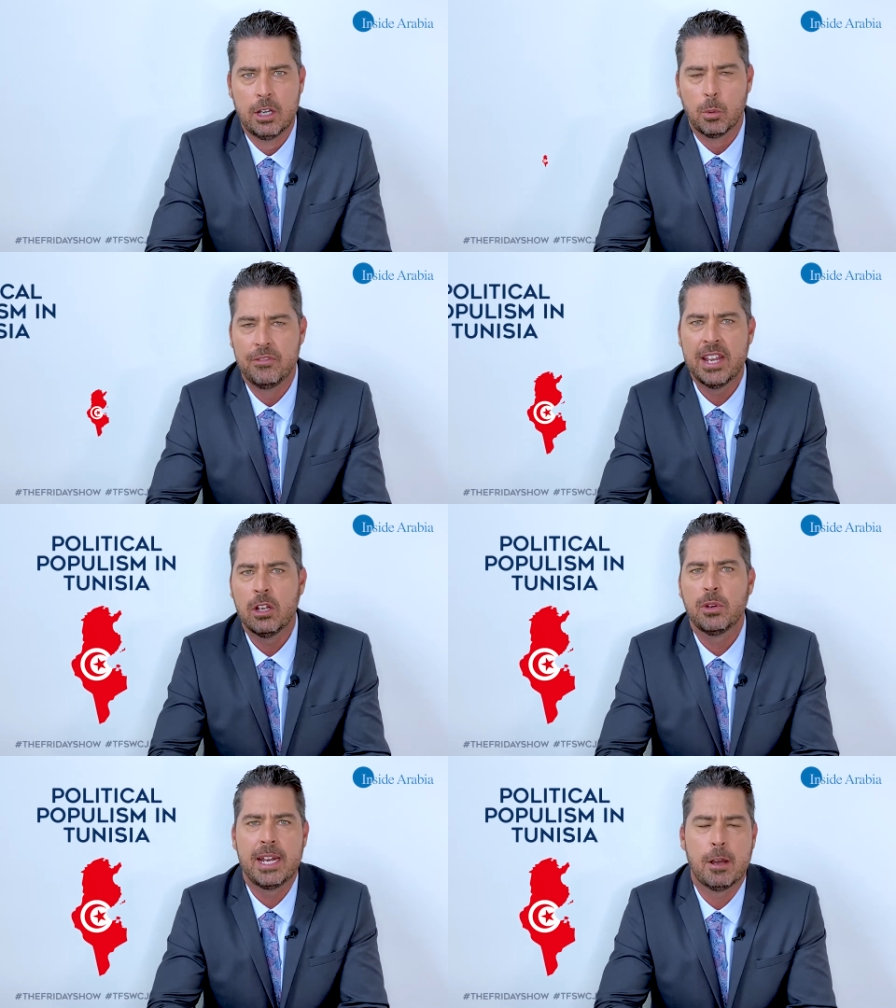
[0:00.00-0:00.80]
We then
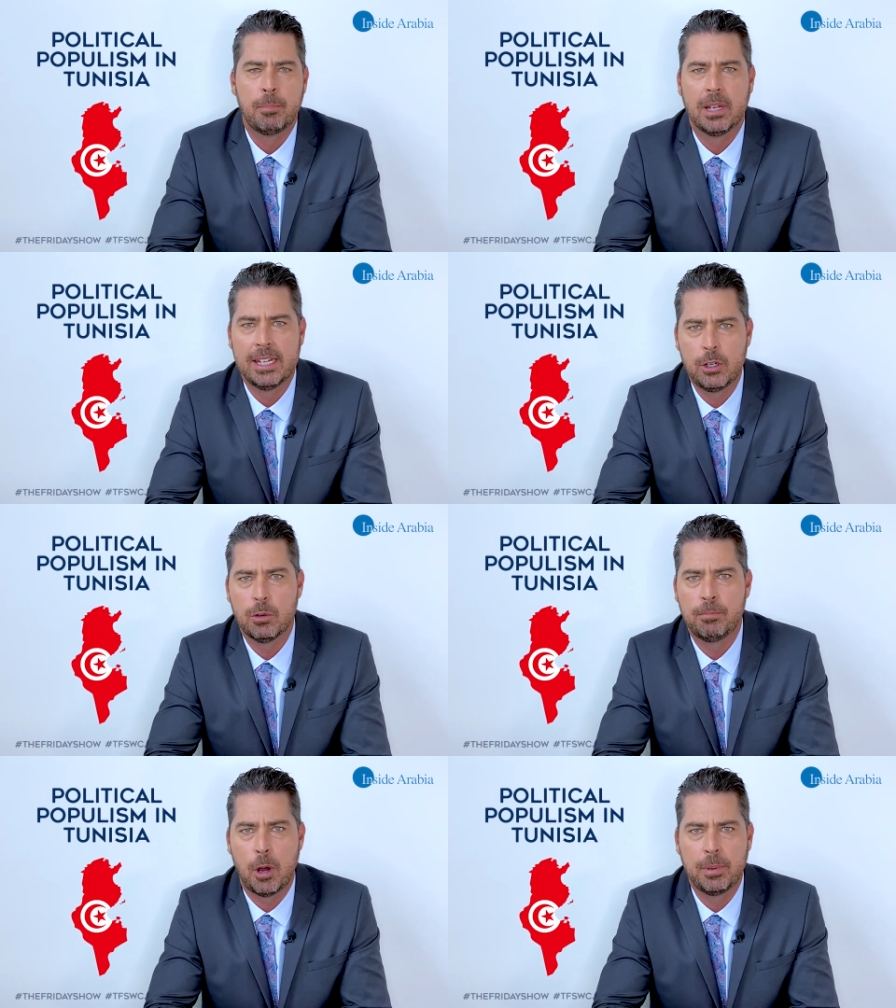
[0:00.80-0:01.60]
look at how political
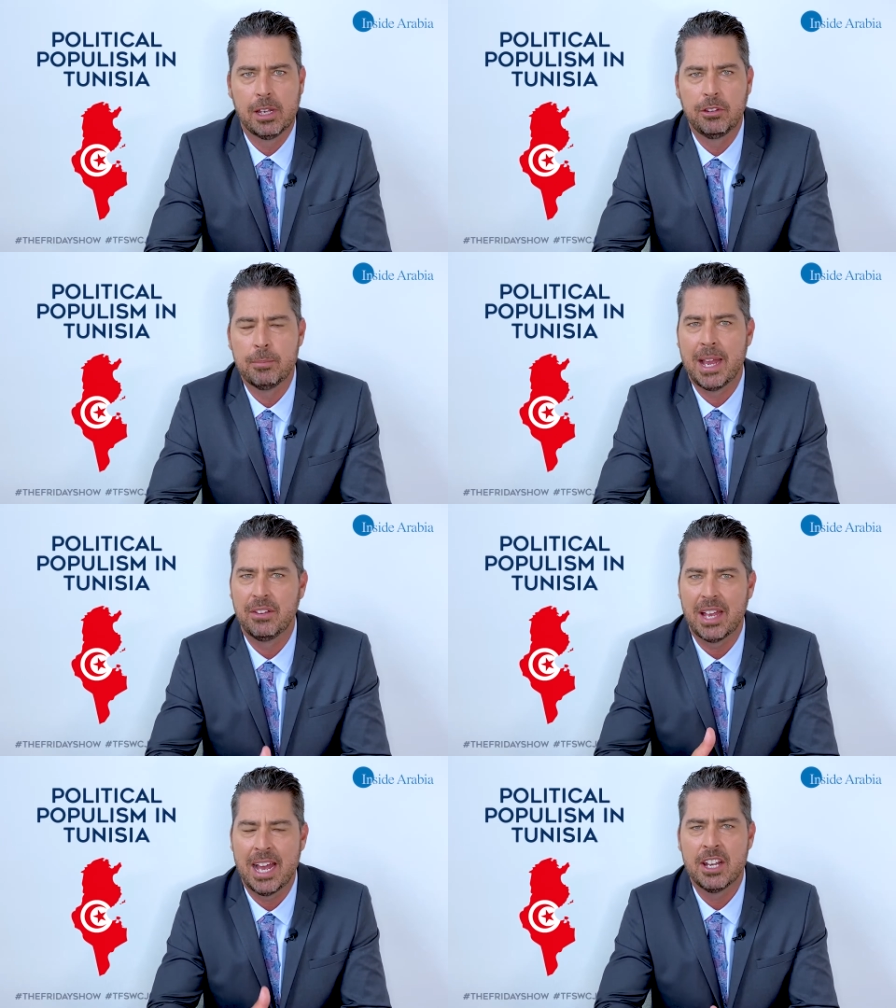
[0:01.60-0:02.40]
populism
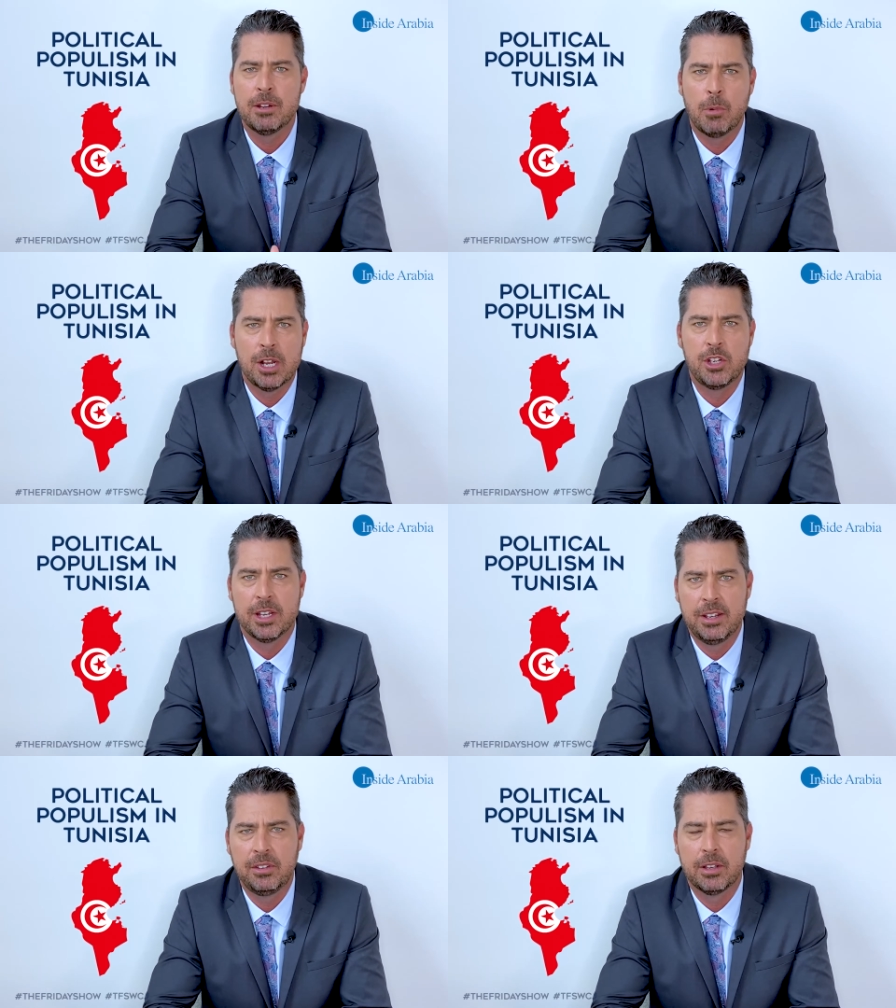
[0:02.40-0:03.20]
has undermined
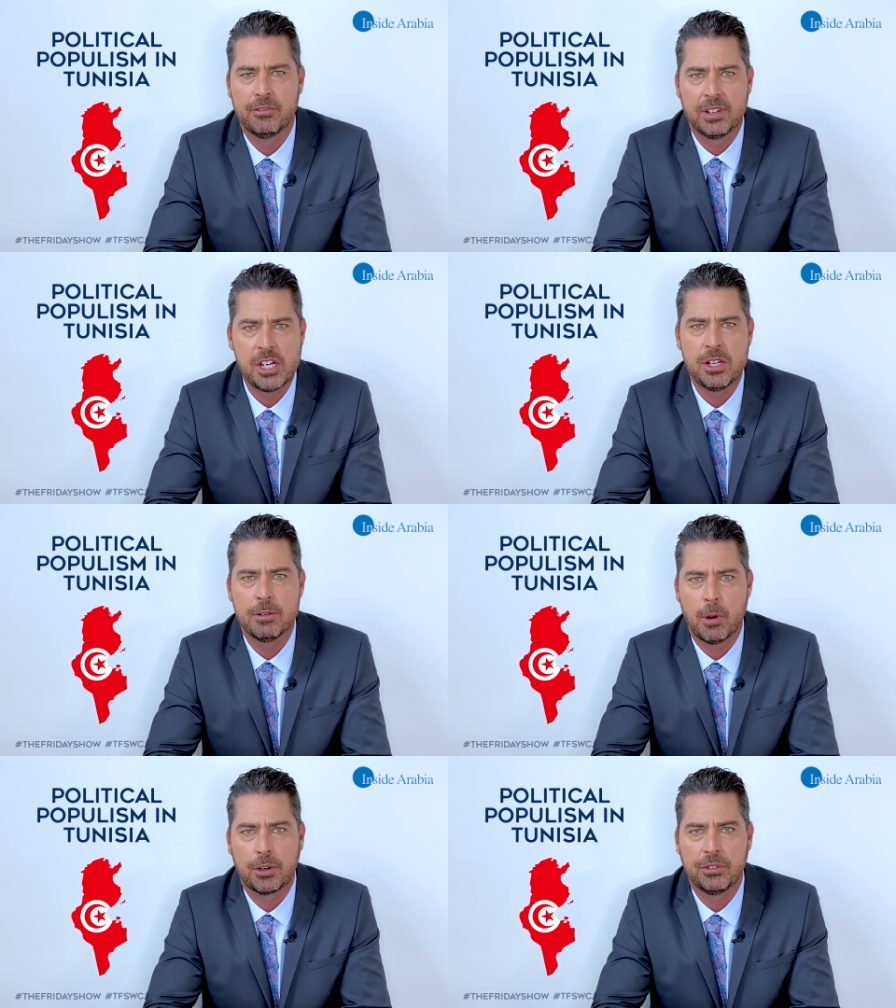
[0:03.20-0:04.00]
Tunisia's fledgling
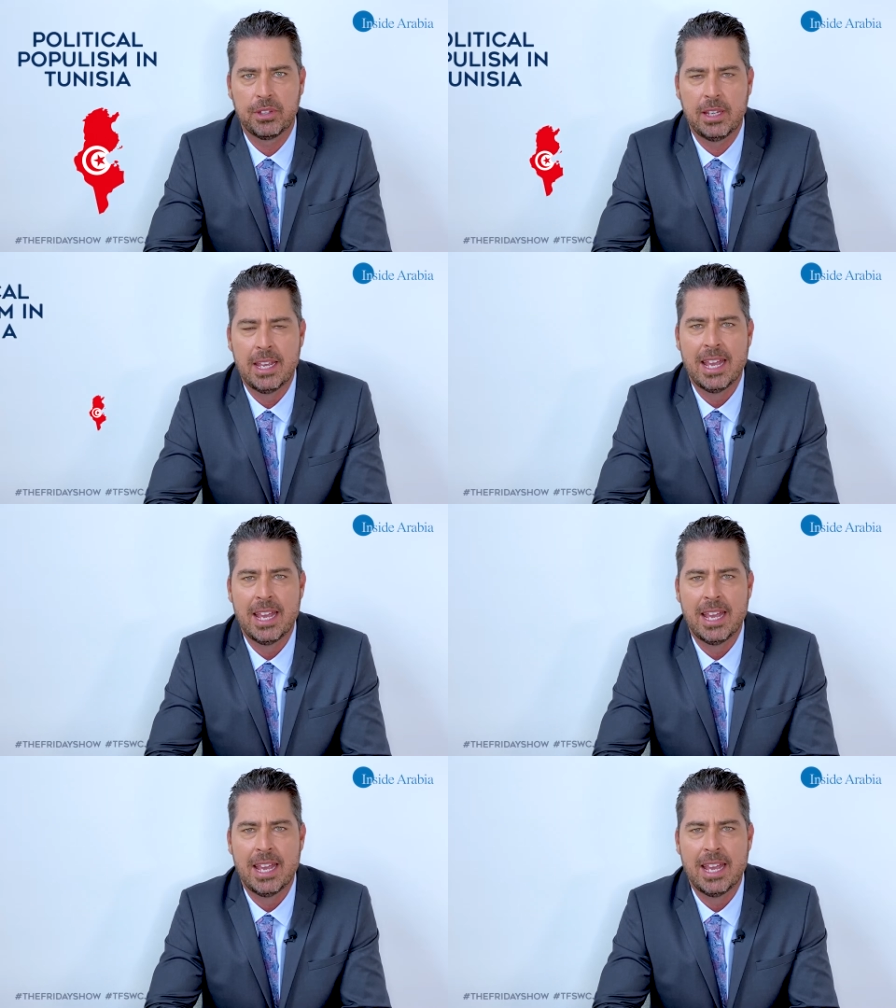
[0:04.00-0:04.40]
democracy,